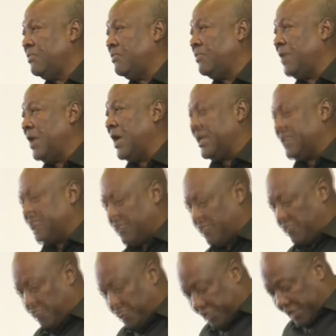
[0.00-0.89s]
We are at
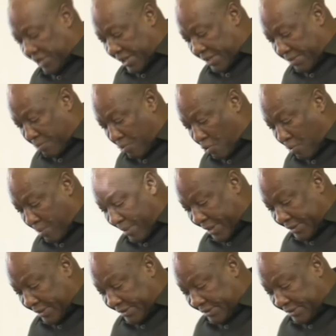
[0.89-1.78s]
a crucial
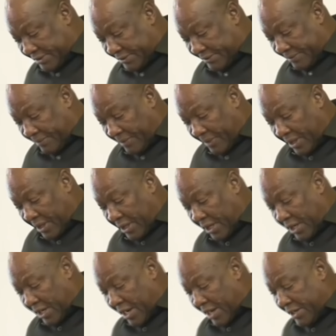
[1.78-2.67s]
moment
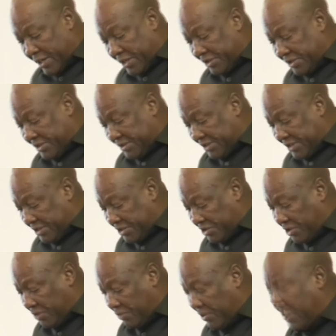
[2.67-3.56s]
in our nation's
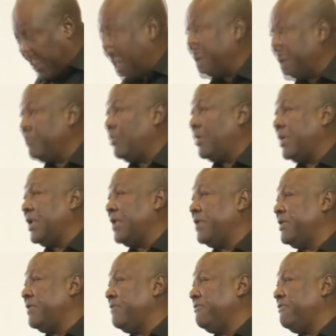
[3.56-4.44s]
history, with
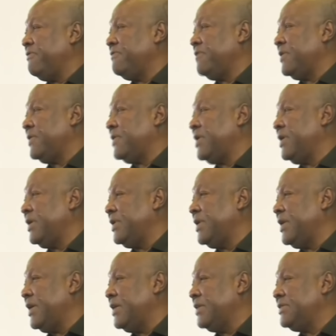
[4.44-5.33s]

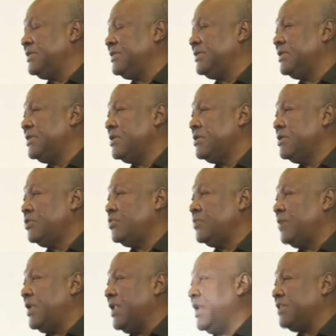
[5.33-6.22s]
153 days
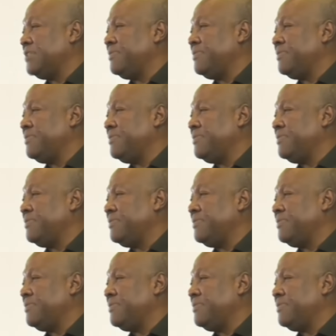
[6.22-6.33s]
to the